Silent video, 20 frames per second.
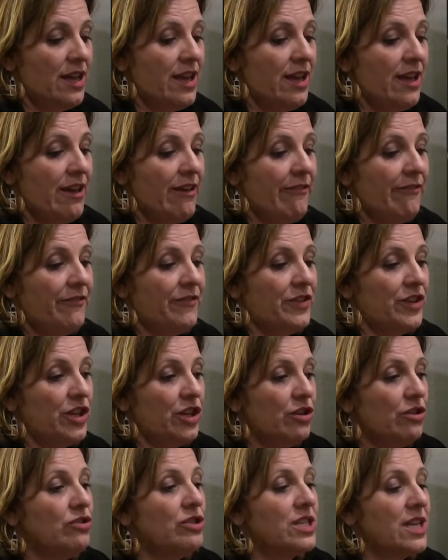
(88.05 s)
if
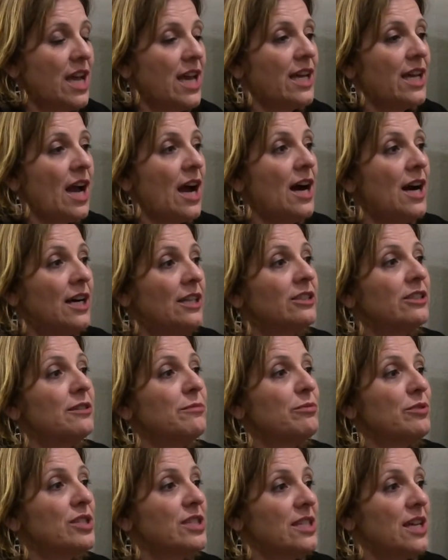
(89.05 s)
you take
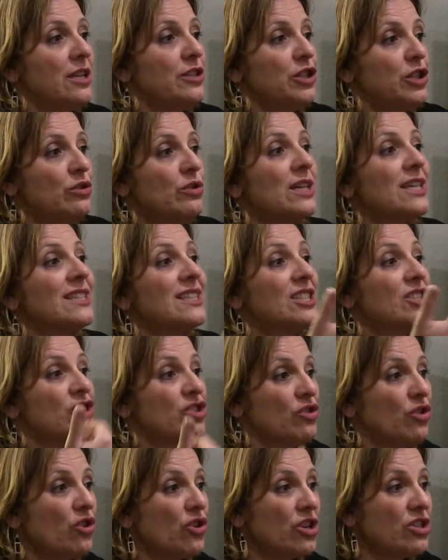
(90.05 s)
100%, you are the
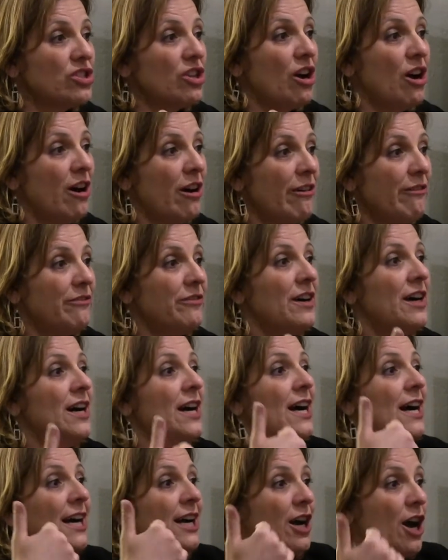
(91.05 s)
source of
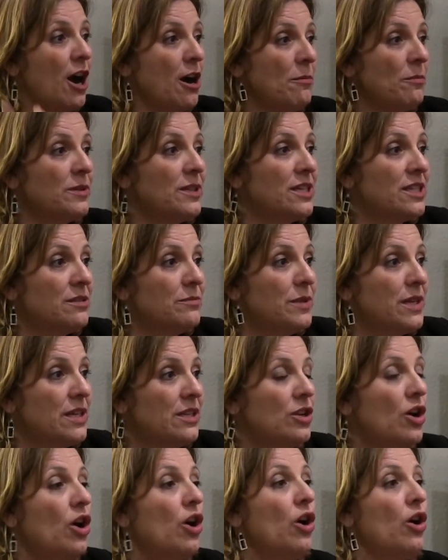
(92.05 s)

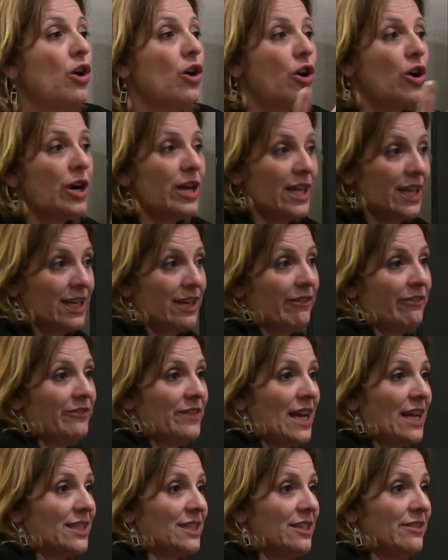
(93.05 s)
accomplishment or
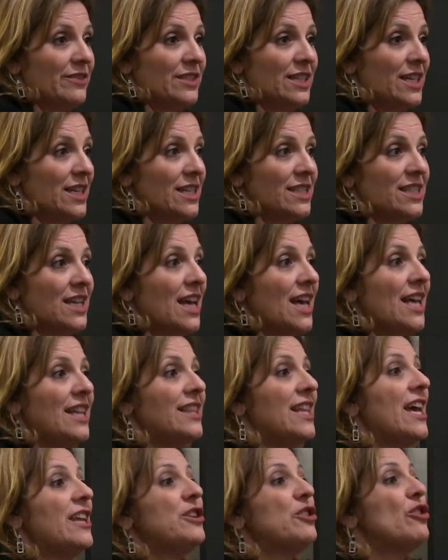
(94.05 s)
ineffectiveness,
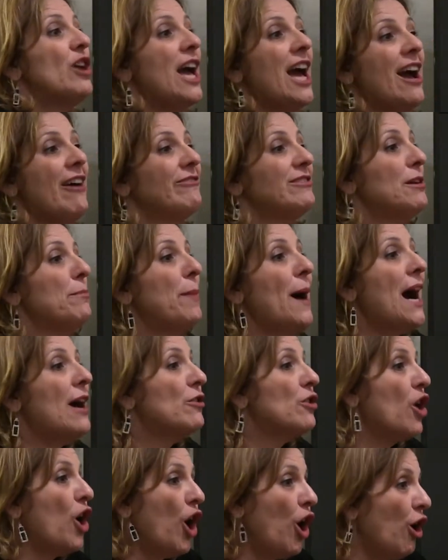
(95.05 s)
then you have the
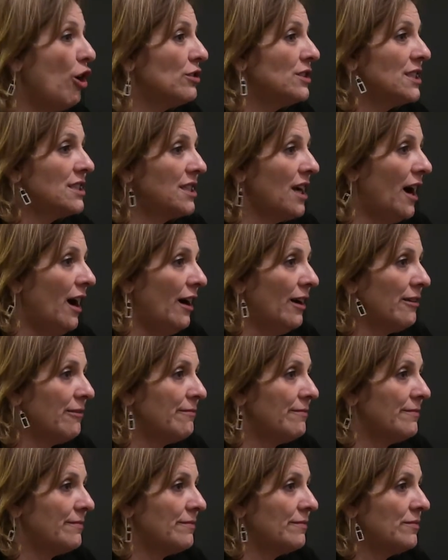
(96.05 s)
power all the
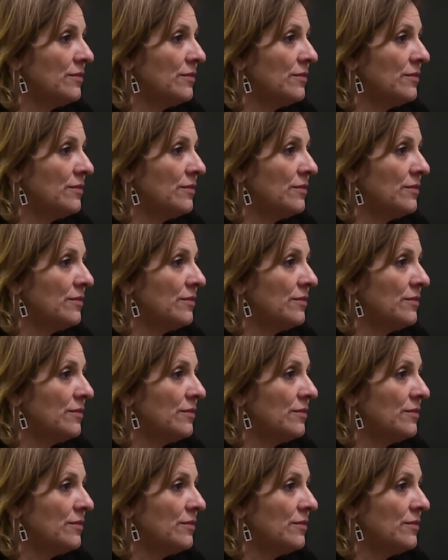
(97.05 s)
time.